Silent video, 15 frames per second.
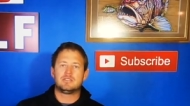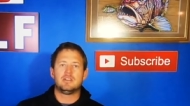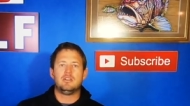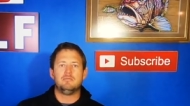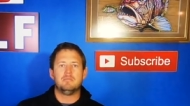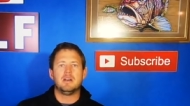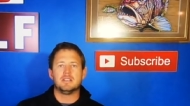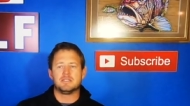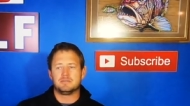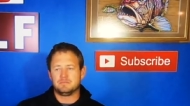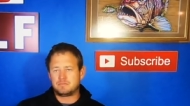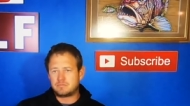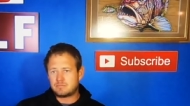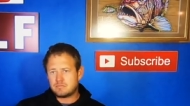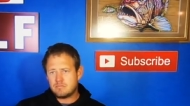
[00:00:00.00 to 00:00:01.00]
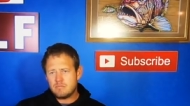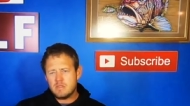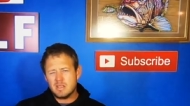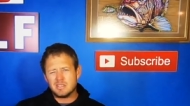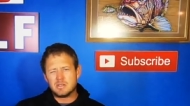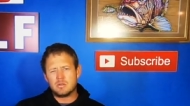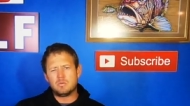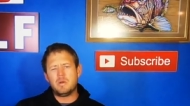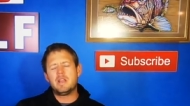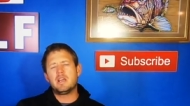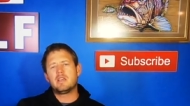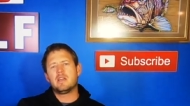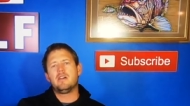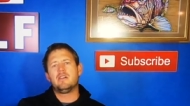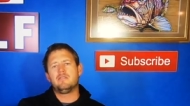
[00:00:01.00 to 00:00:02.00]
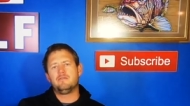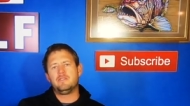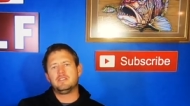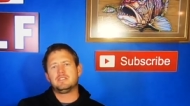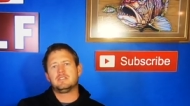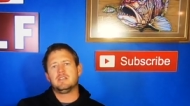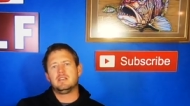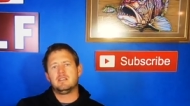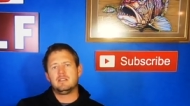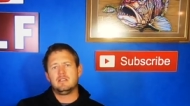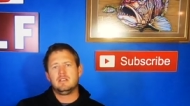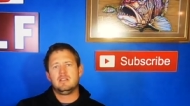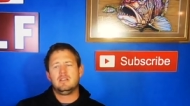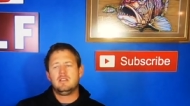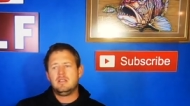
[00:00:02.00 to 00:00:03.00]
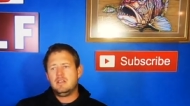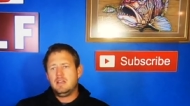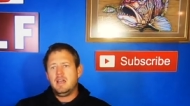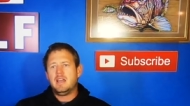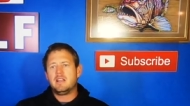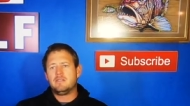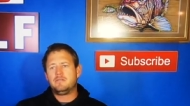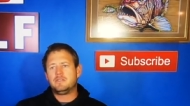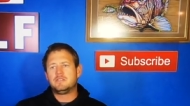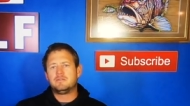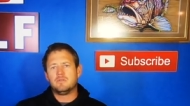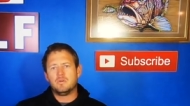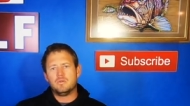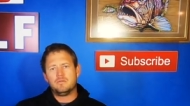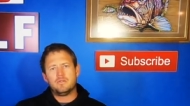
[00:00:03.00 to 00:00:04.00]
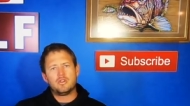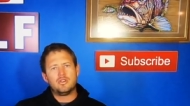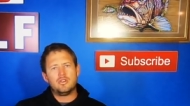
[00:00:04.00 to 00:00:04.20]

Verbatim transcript: so much. So when I go and fish and I and I fish for, for